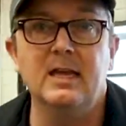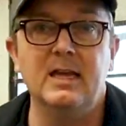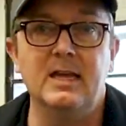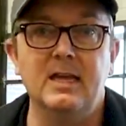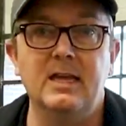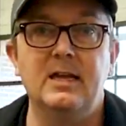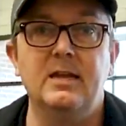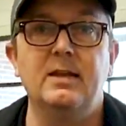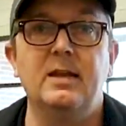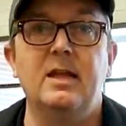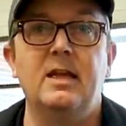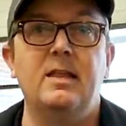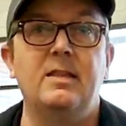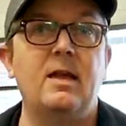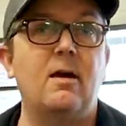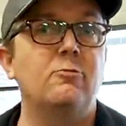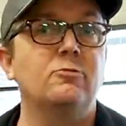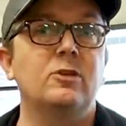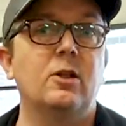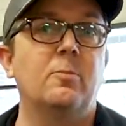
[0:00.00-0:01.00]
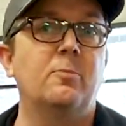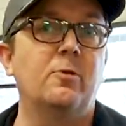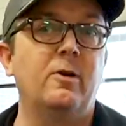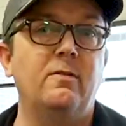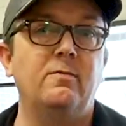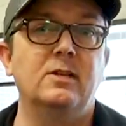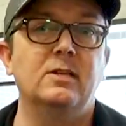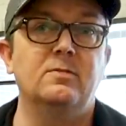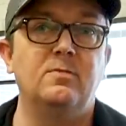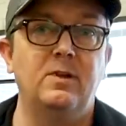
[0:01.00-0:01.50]
And that was on a
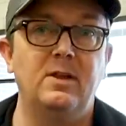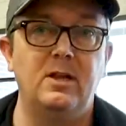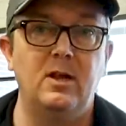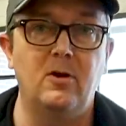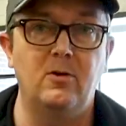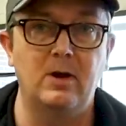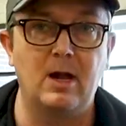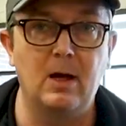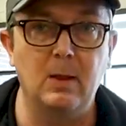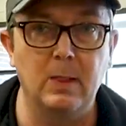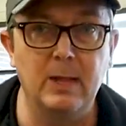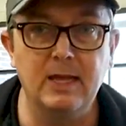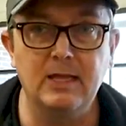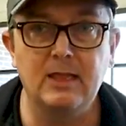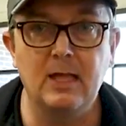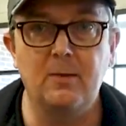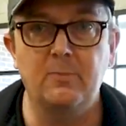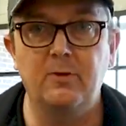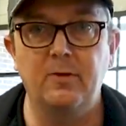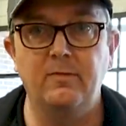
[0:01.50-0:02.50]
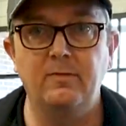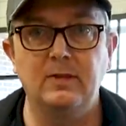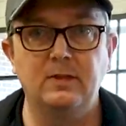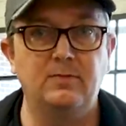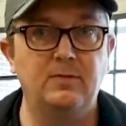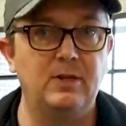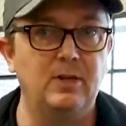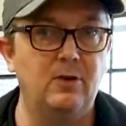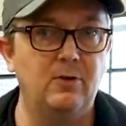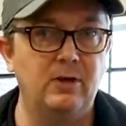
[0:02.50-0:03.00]
previous video, and I'll link that
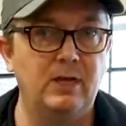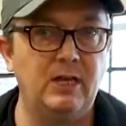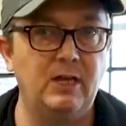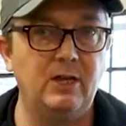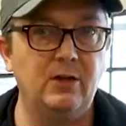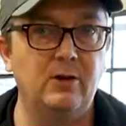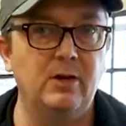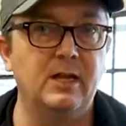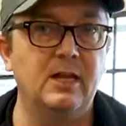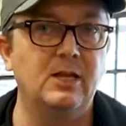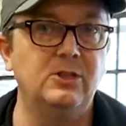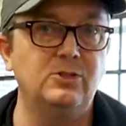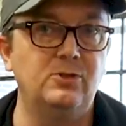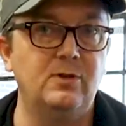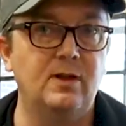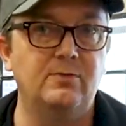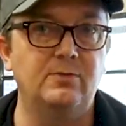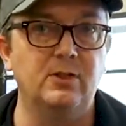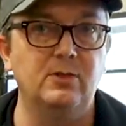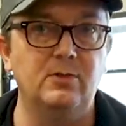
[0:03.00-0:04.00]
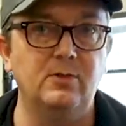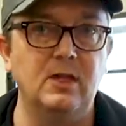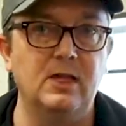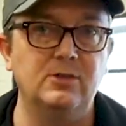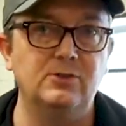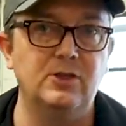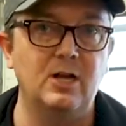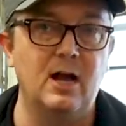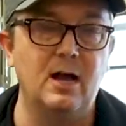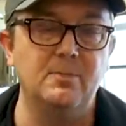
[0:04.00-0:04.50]
previous video here in case you have to do
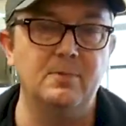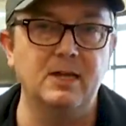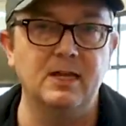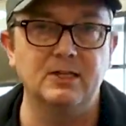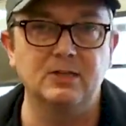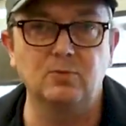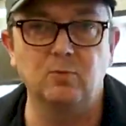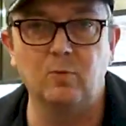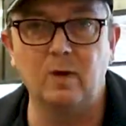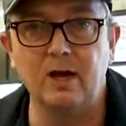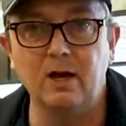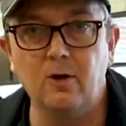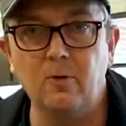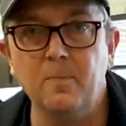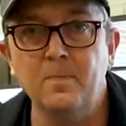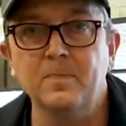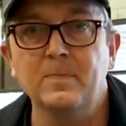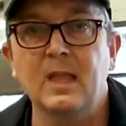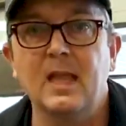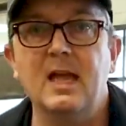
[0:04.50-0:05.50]
that job as well.